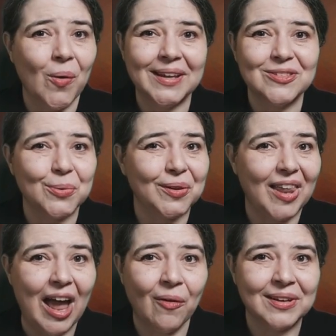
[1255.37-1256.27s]
going to
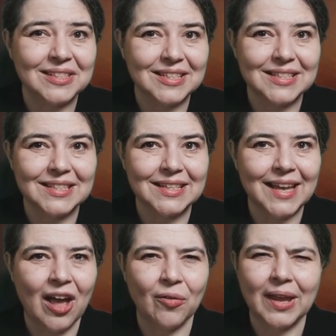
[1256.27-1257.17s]
allow us to see
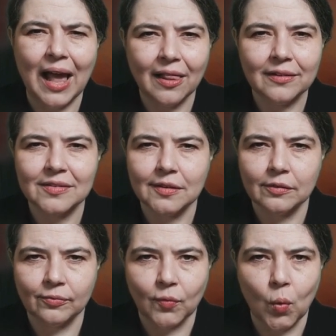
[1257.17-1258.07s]
how
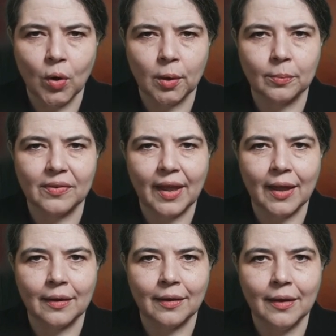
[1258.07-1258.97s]
galaxies formed
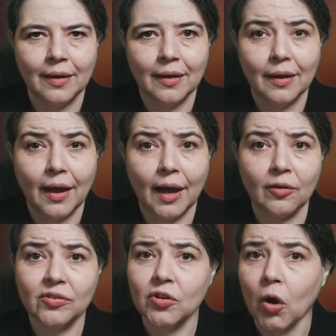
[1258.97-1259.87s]
and how
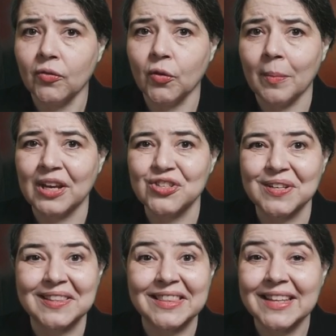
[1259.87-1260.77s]
star
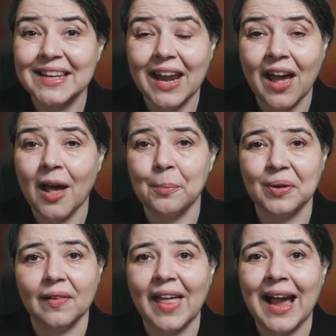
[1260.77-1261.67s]
formation lit up
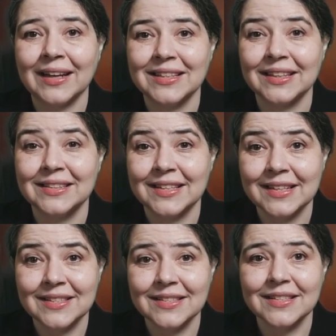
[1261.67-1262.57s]
galactic
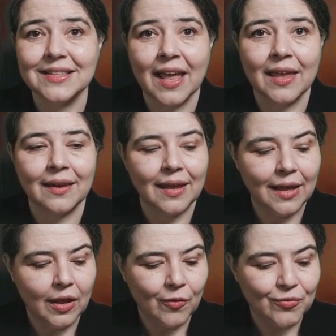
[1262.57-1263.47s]
disks and
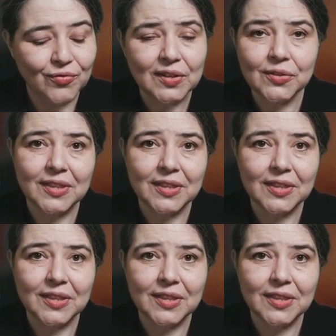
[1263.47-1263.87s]
filled